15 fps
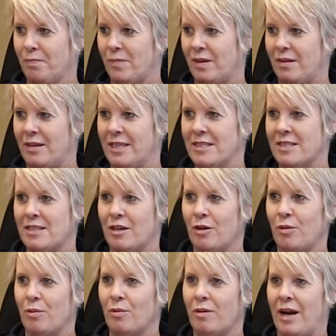And
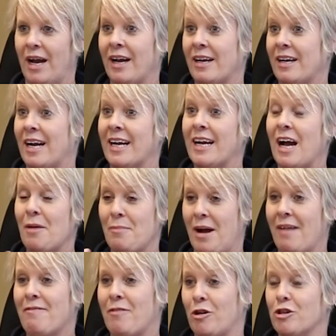so I got
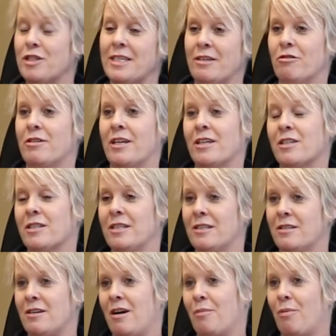my first introduction into
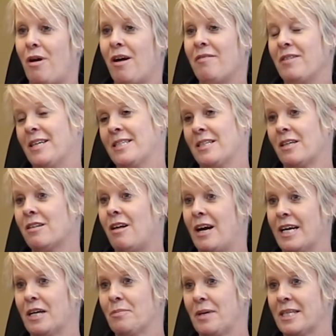nonprofit as a
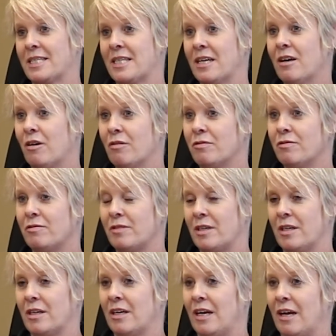client myself.
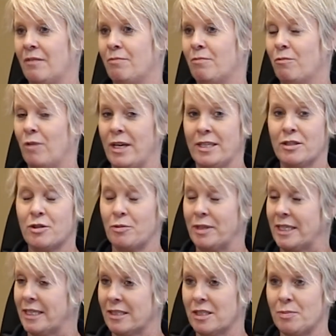I raised 3
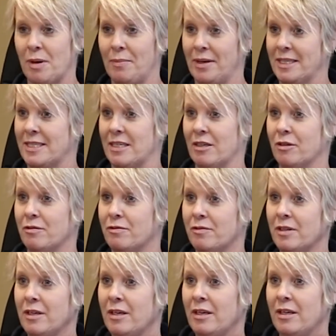kids by myself,
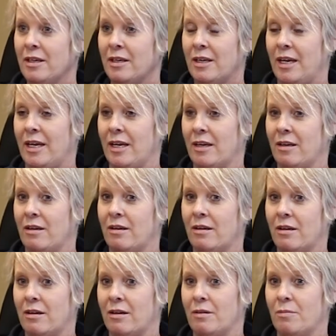and
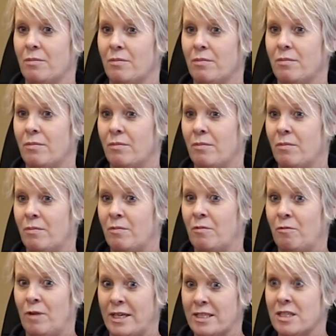
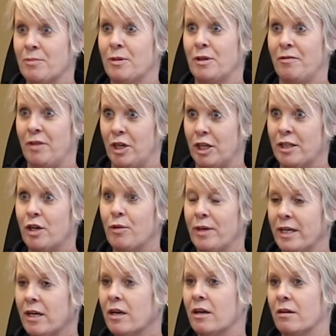raised them on a very low
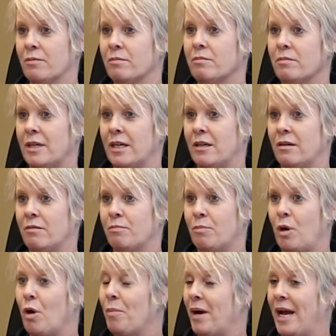income, and
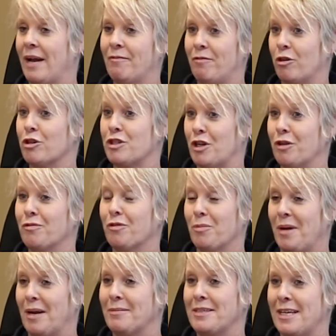bought my first home from
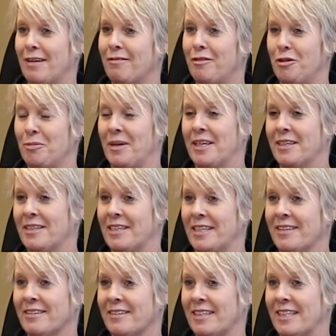Habitat for Humanity,
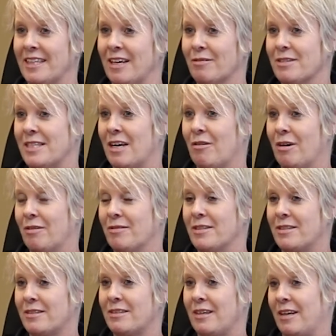and that was how I
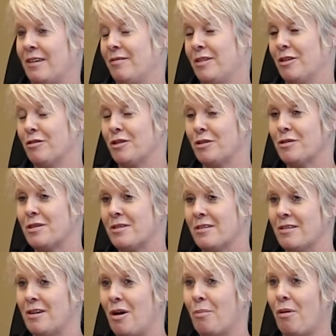was kind of introduced to the
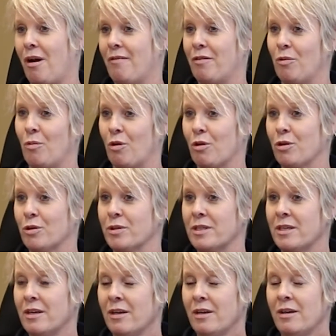nonprofit world.
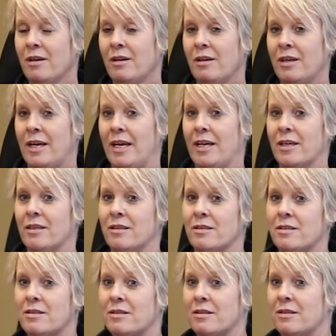And
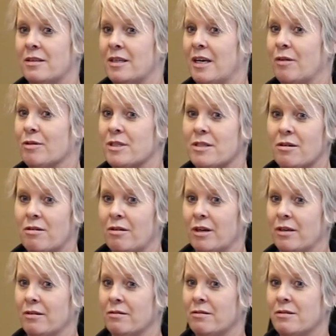then I was
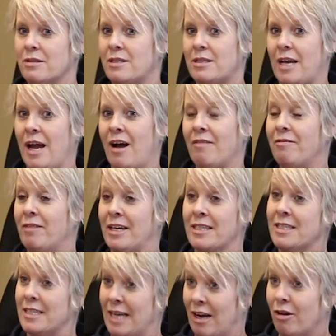on staff as
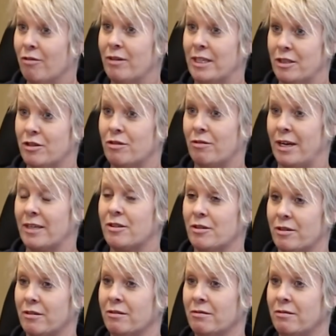an outreach
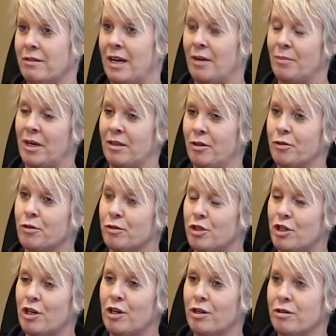director at my local
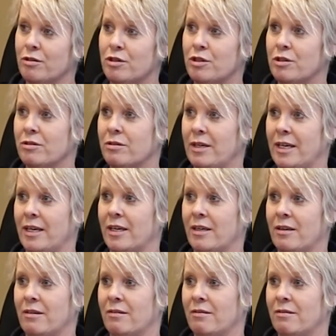church,
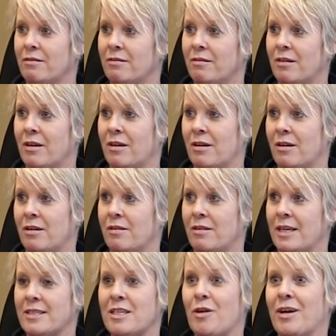and
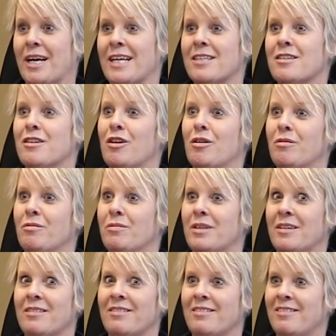that's how I got to know
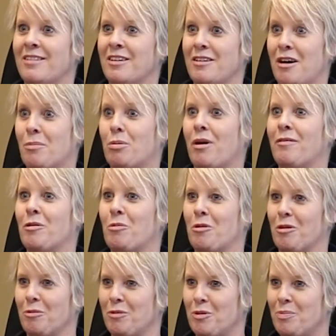that the nonprofit
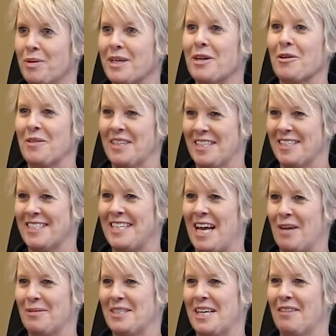world was bigger than just
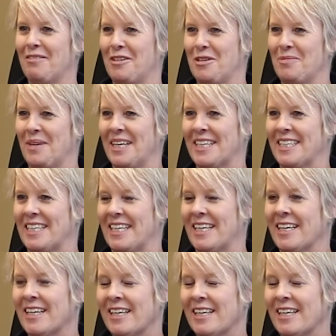Habitat for Humanity.